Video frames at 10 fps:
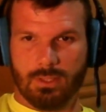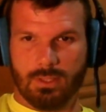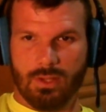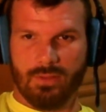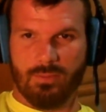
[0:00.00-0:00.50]

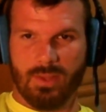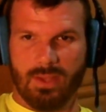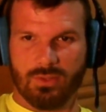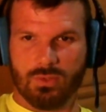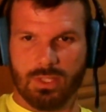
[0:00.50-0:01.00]
You don't have to
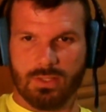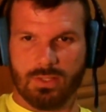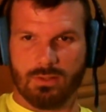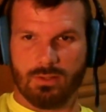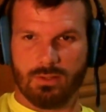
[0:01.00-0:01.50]
pay for
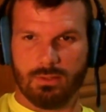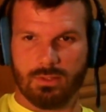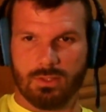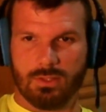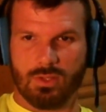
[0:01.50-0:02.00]
Twitch
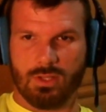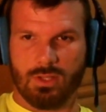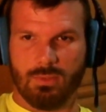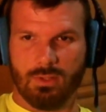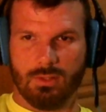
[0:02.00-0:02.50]
to
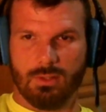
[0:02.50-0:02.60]
stream.